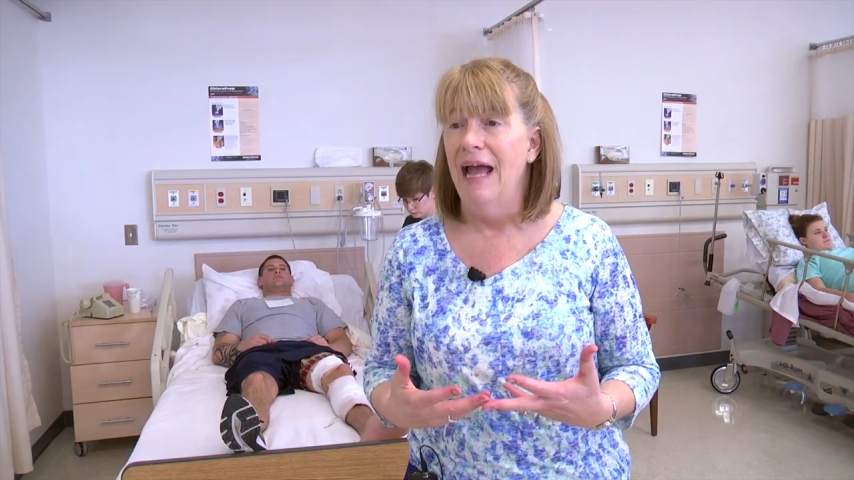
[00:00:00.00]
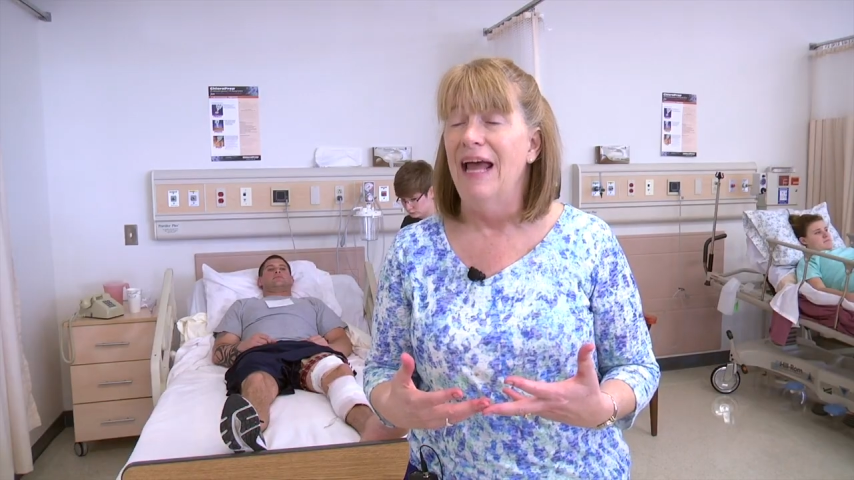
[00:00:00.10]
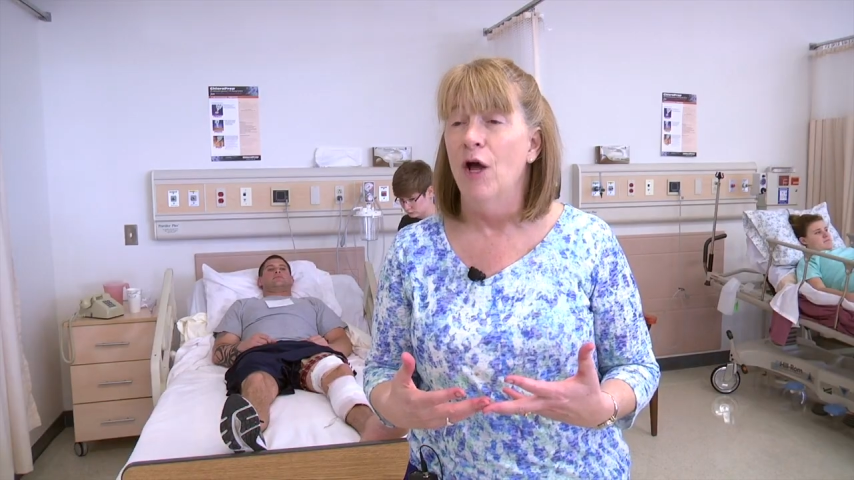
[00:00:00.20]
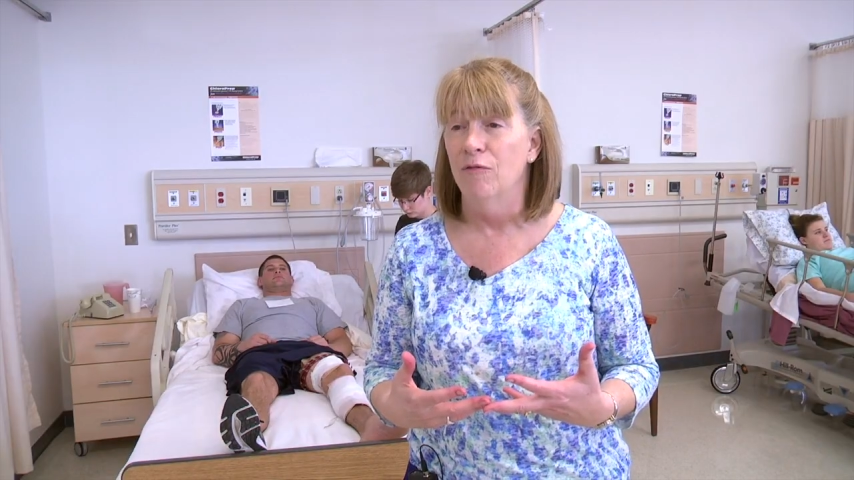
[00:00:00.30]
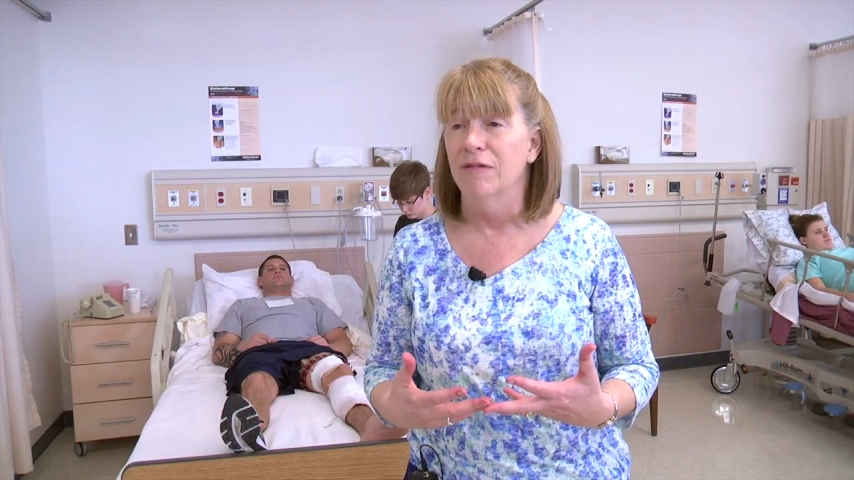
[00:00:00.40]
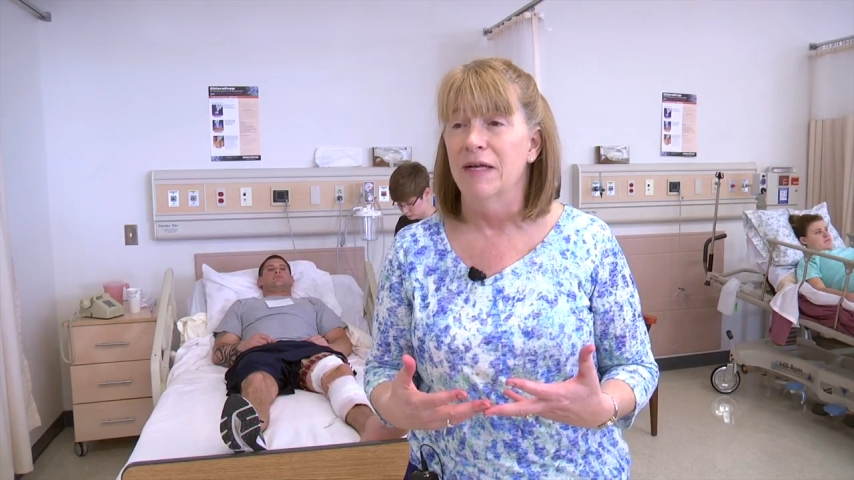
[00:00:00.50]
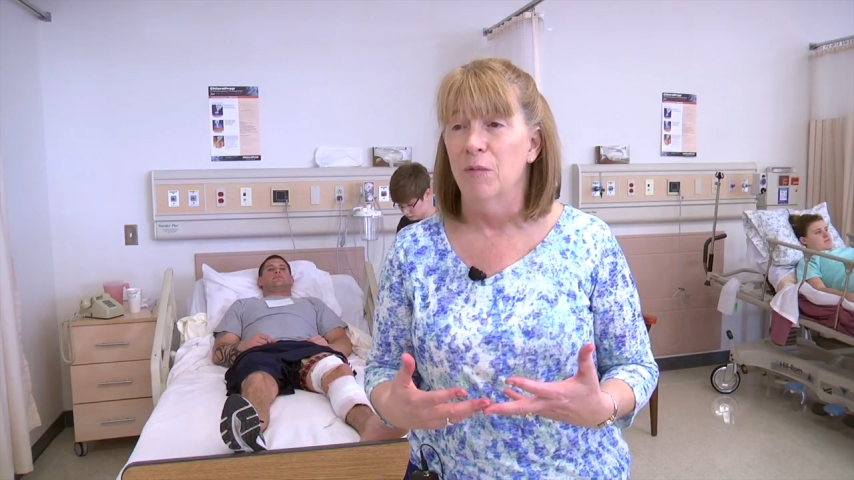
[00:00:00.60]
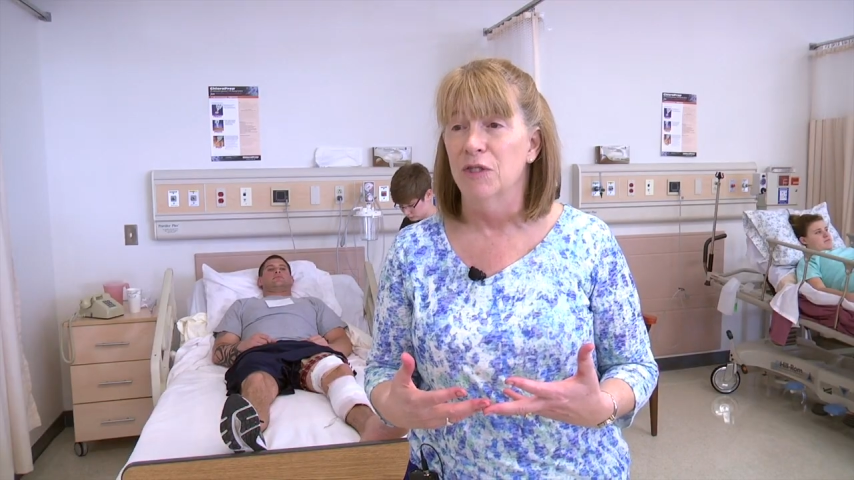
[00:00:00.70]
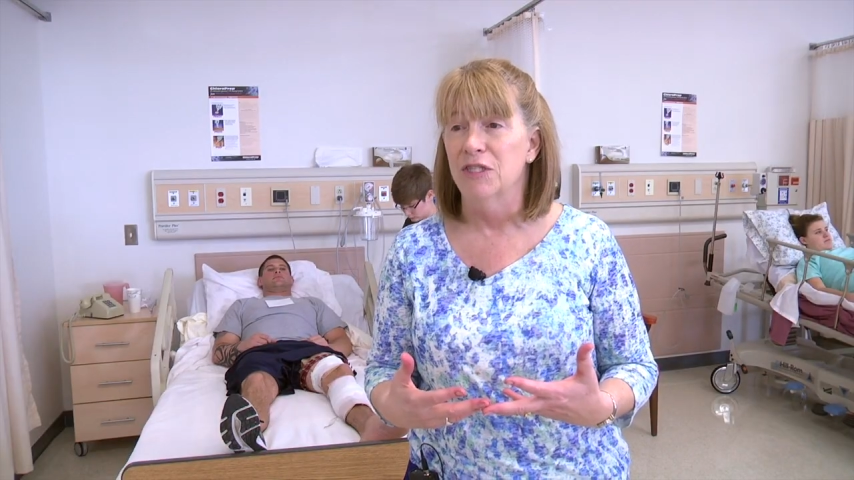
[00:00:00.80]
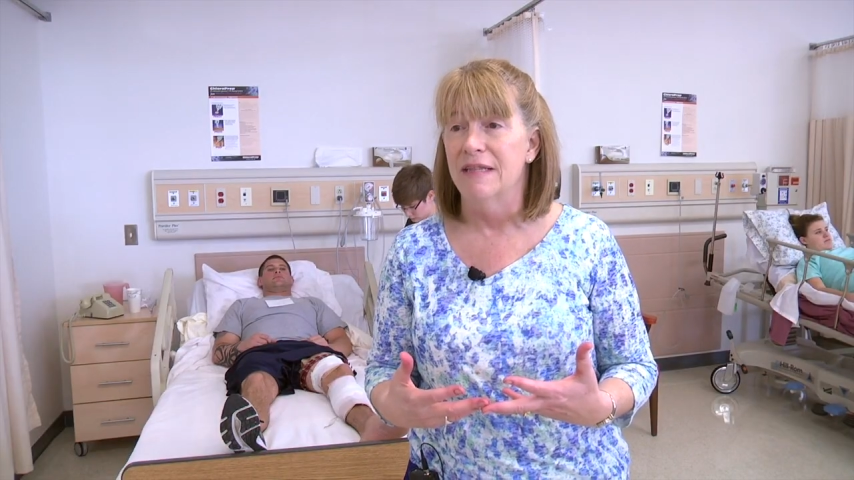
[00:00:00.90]
and hopefully it
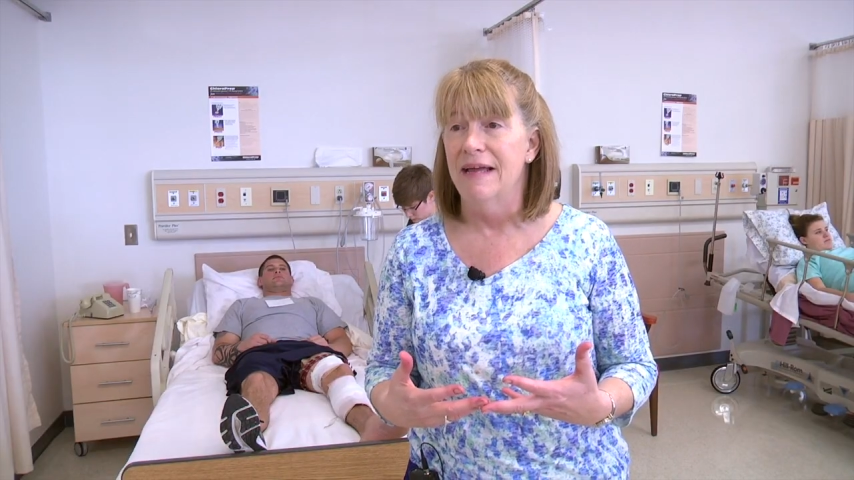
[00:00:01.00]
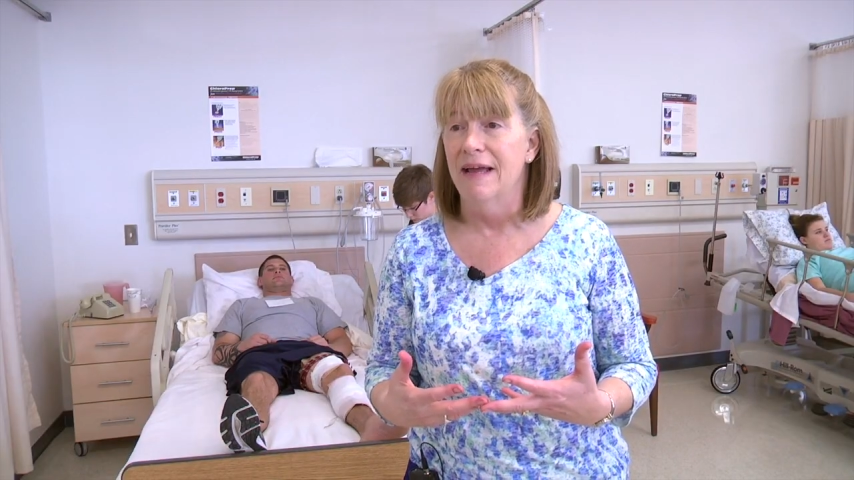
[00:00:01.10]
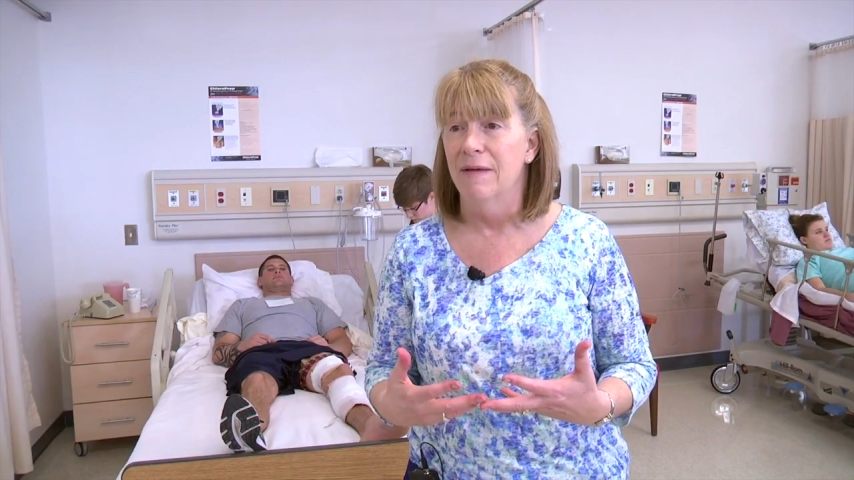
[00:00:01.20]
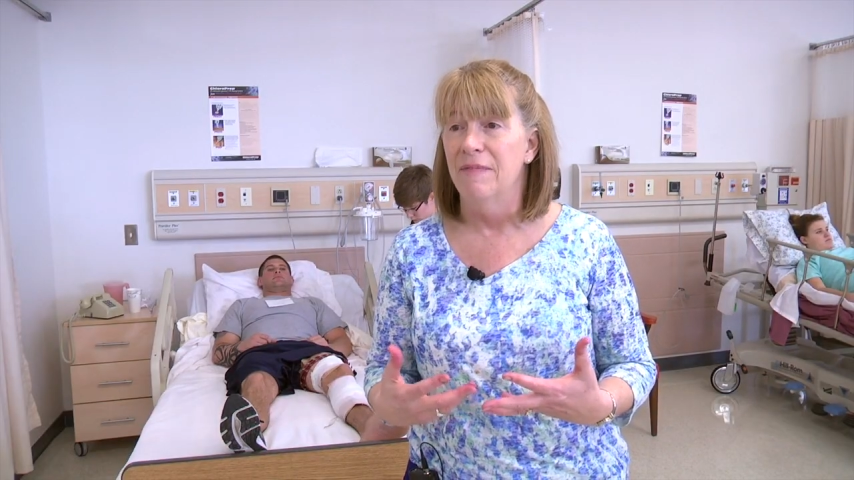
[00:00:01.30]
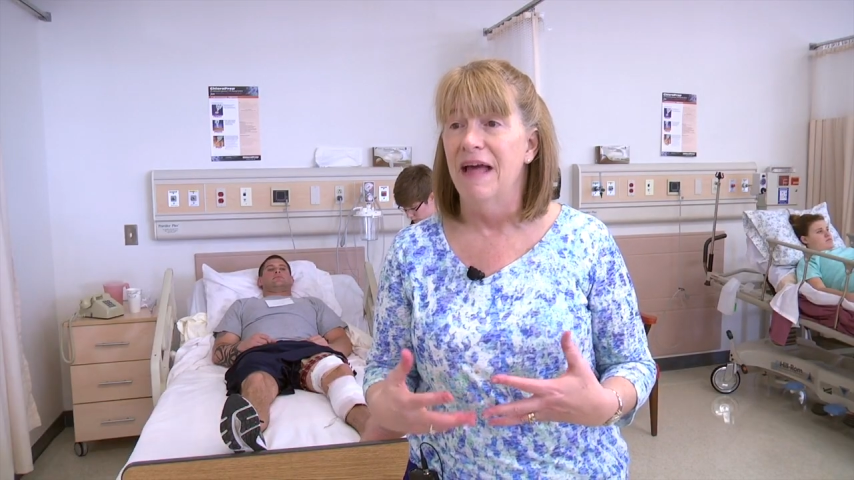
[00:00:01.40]
will to them,